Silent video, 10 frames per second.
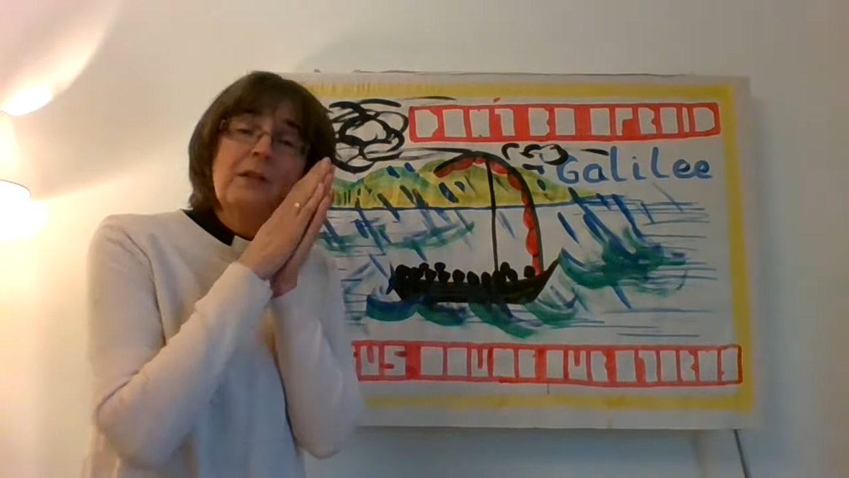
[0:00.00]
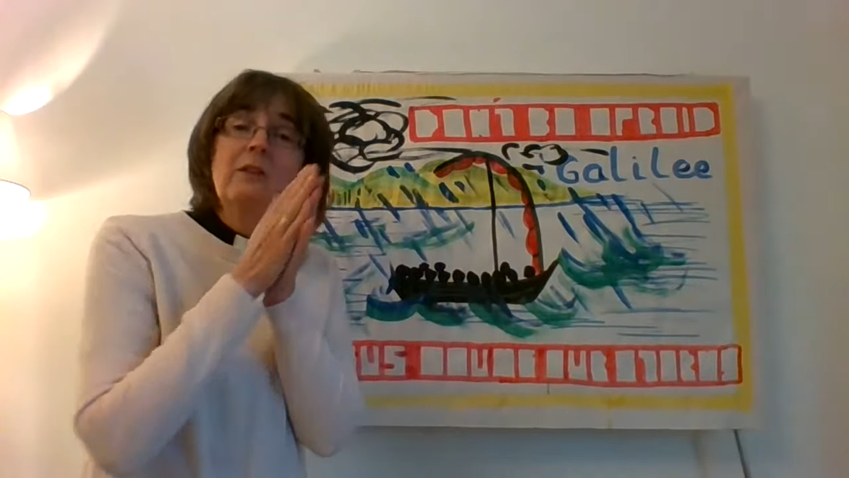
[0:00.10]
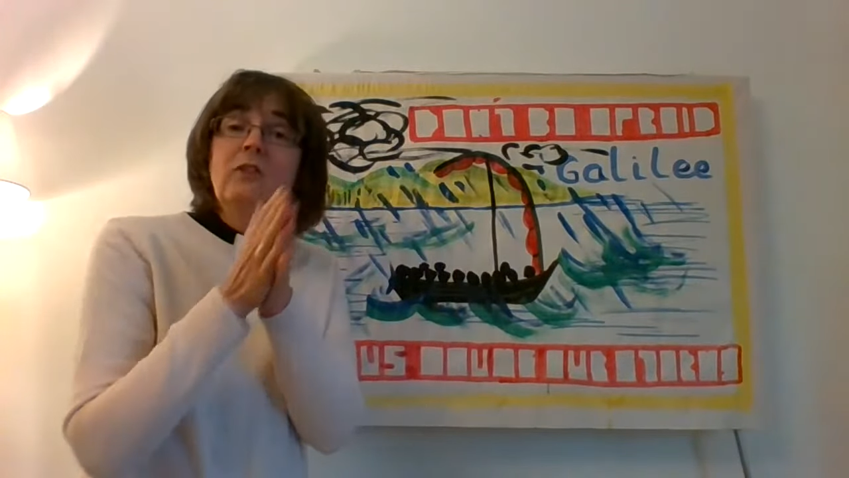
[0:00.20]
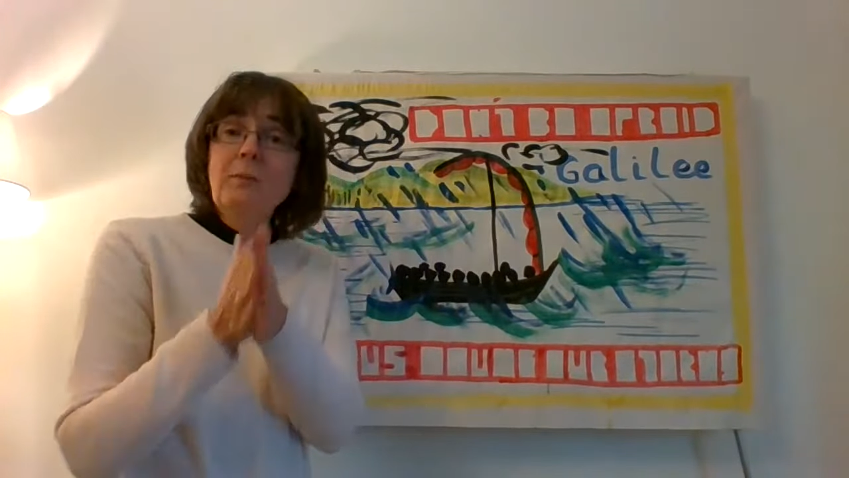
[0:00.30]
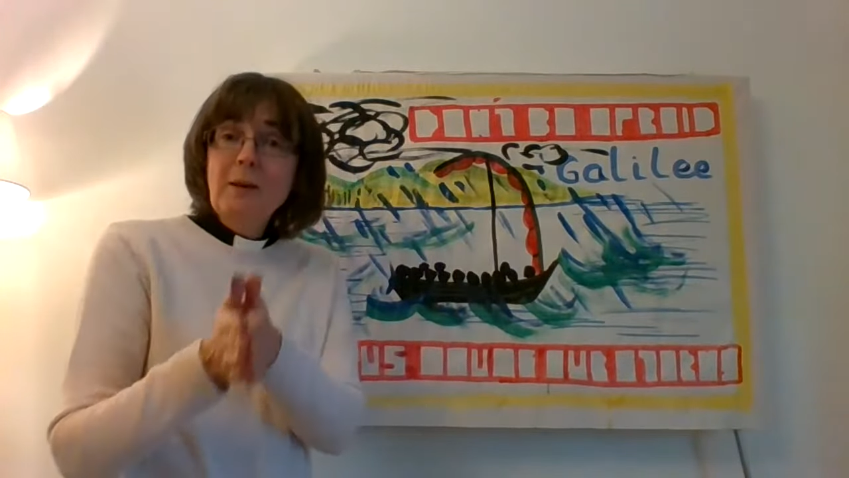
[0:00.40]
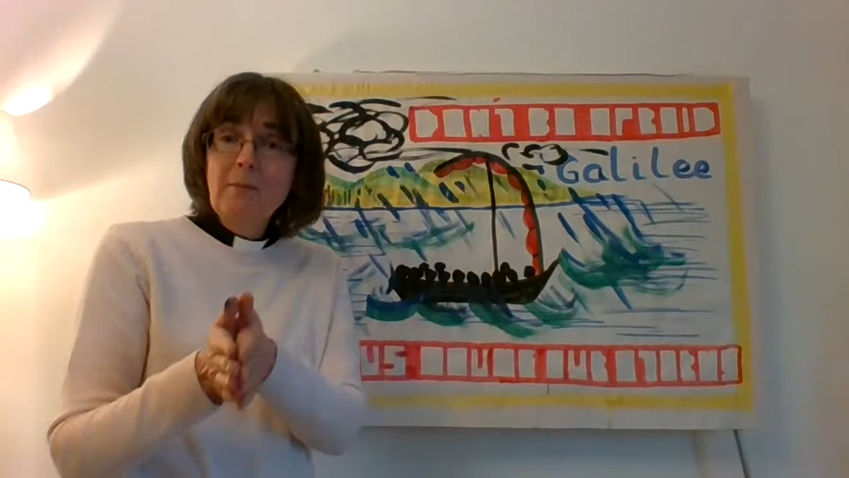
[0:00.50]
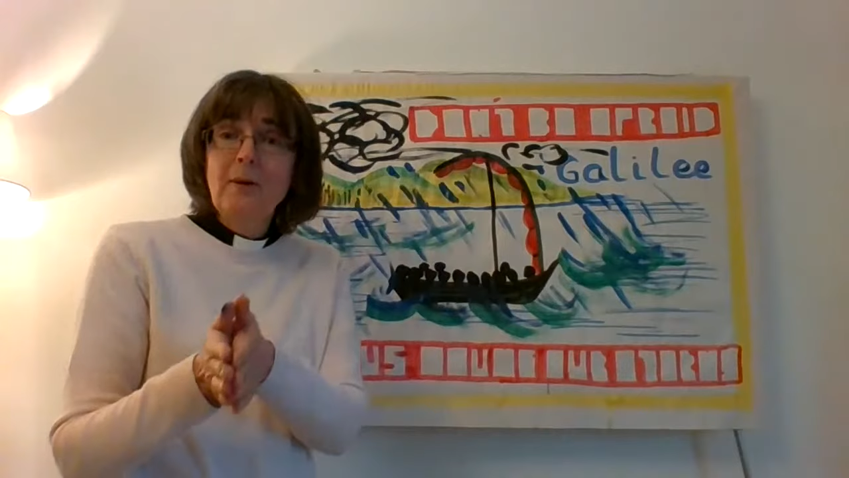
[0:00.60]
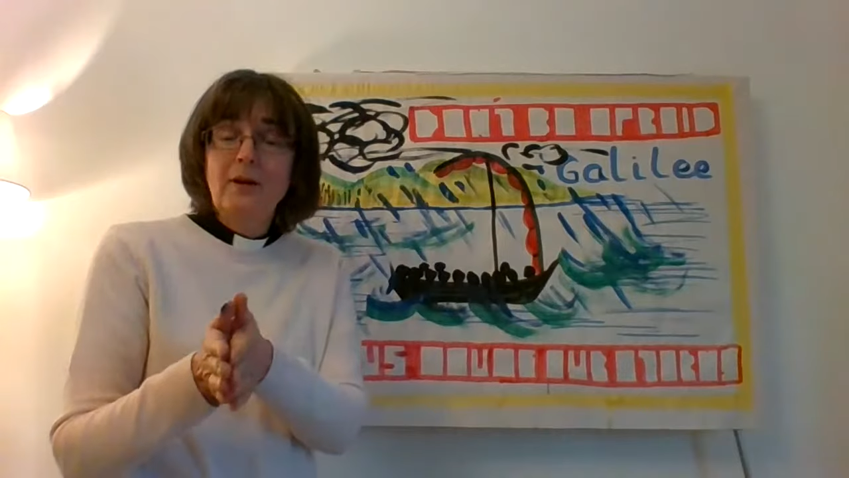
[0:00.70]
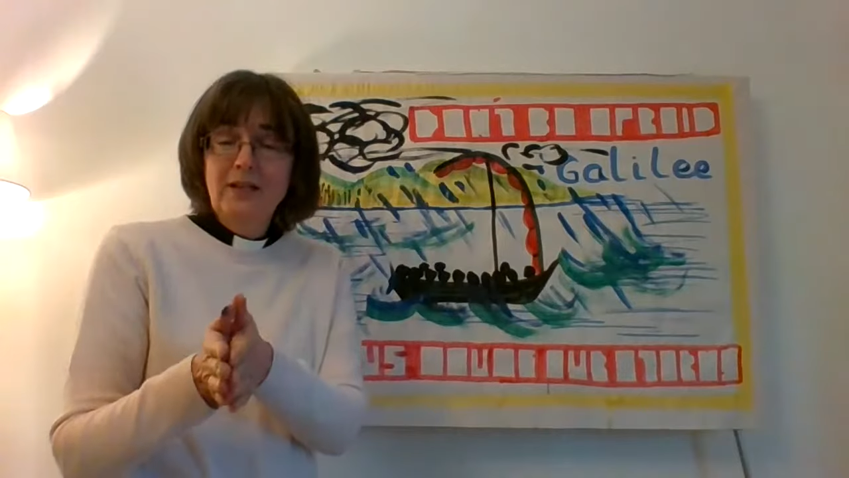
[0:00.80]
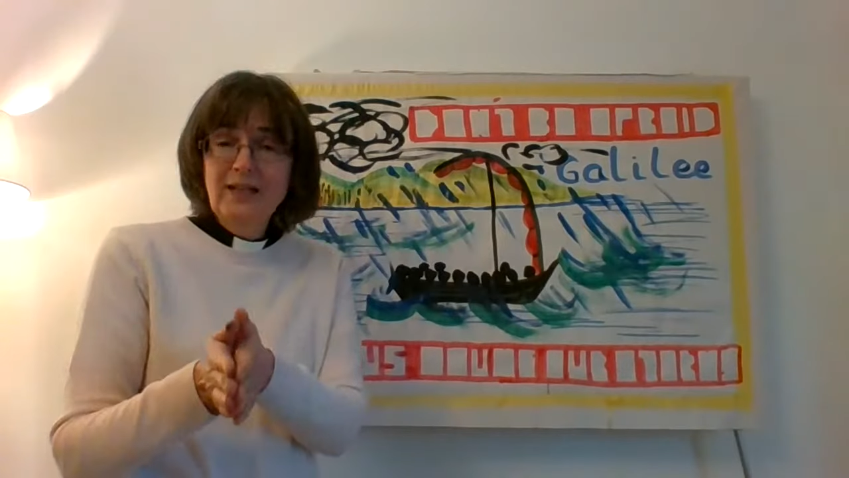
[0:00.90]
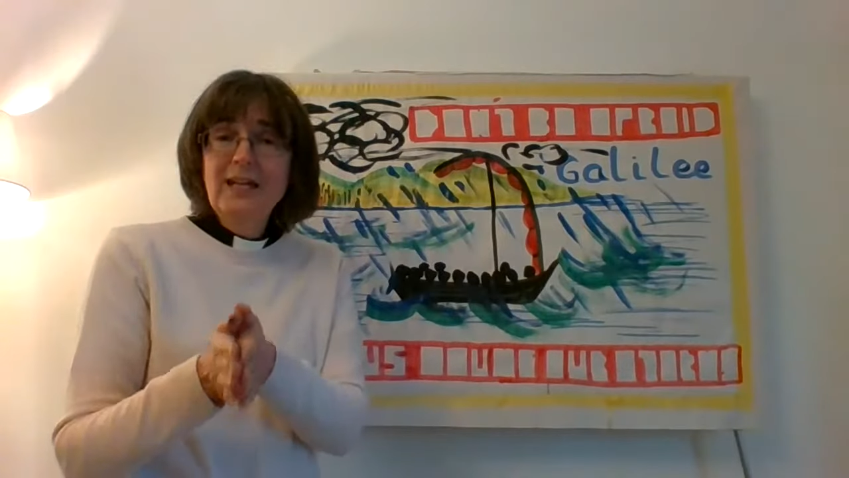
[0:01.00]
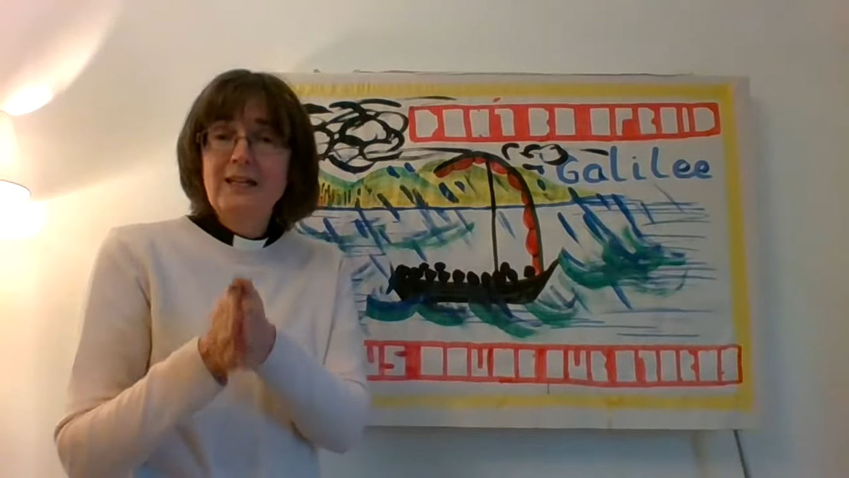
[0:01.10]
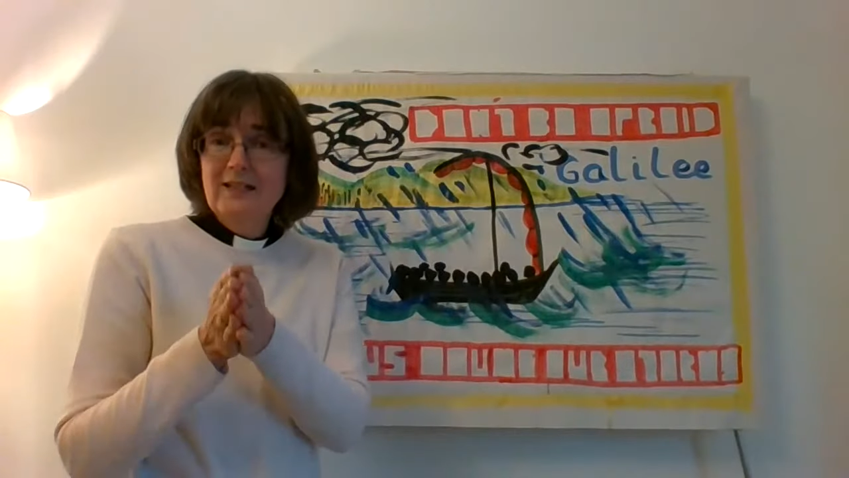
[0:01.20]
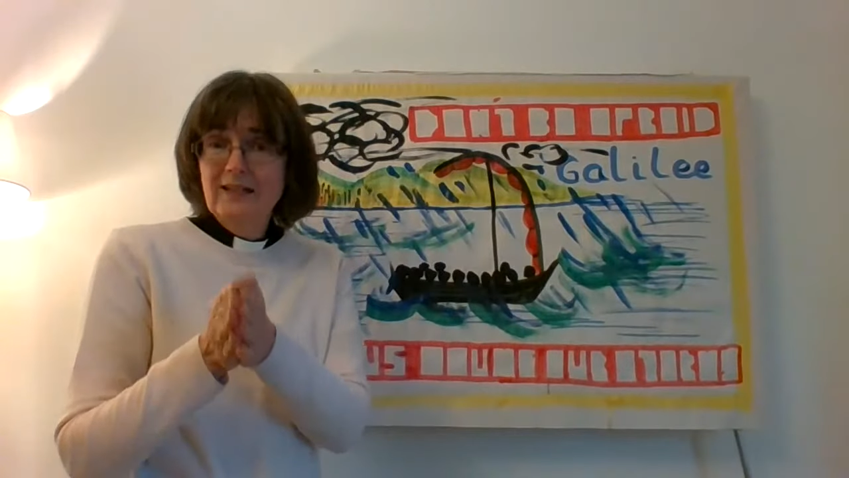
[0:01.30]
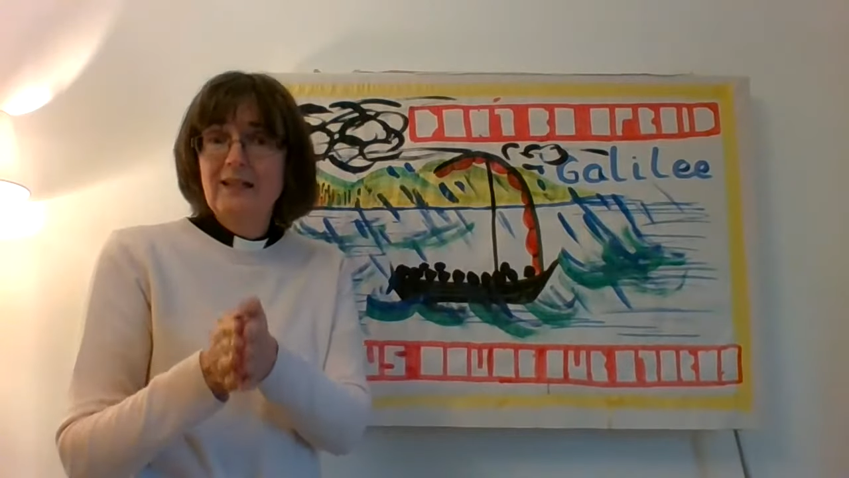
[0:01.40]
because remember, he
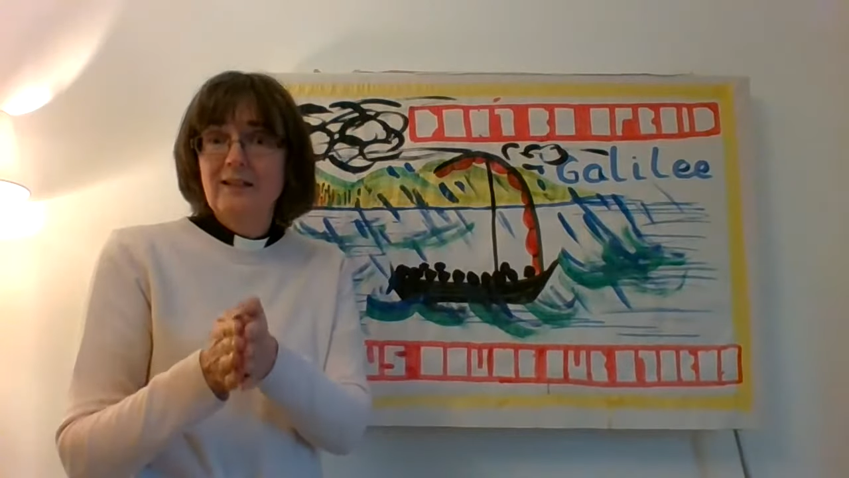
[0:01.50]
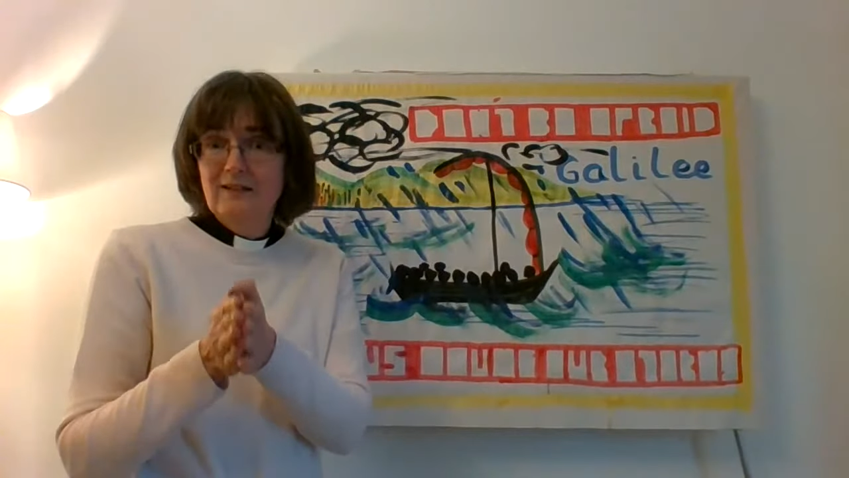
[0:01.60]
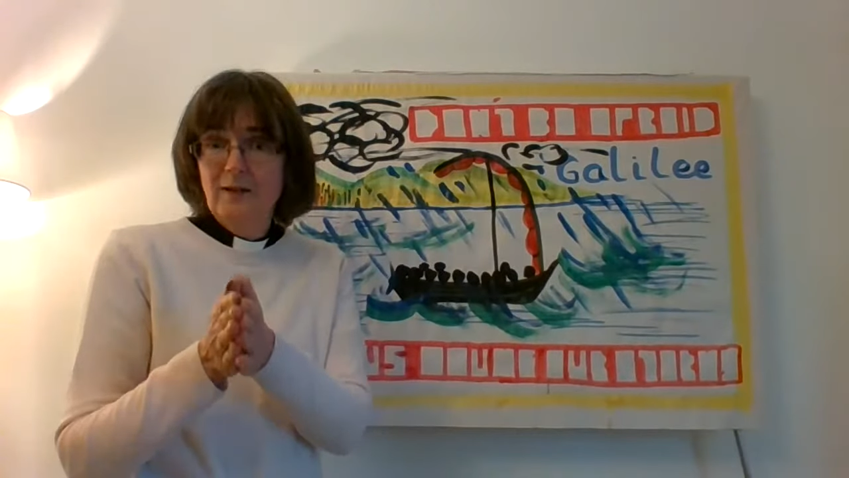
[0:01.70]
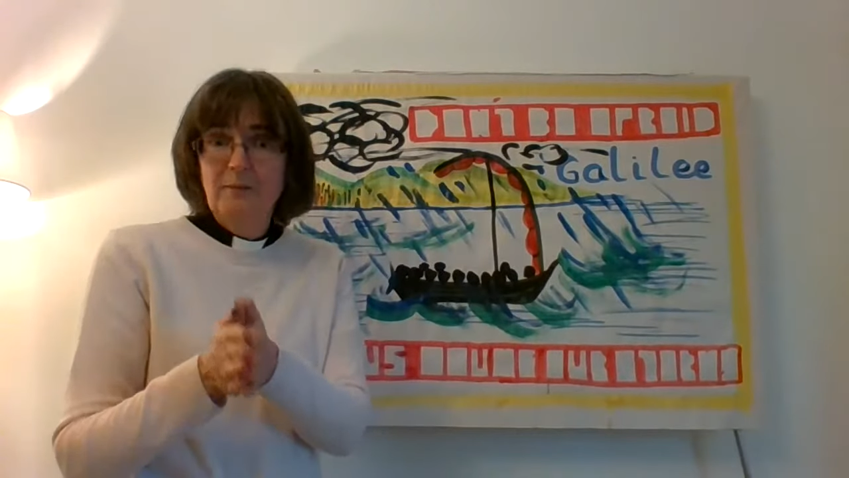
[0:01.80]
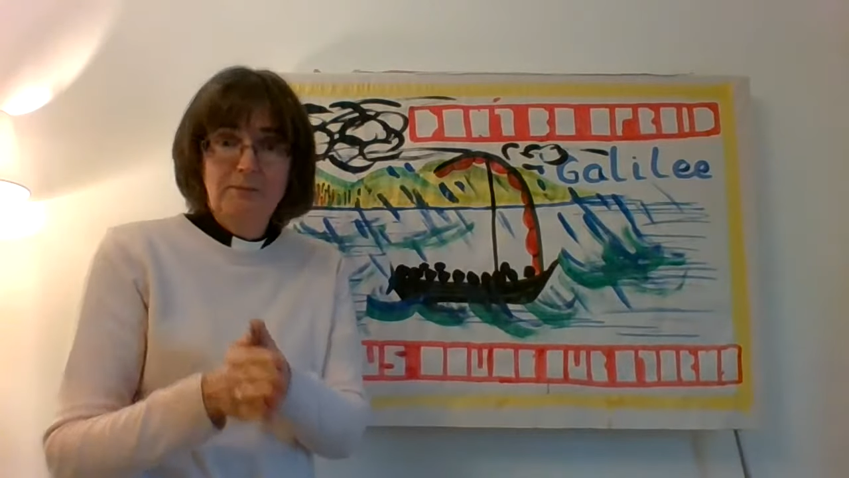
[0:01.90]
had had a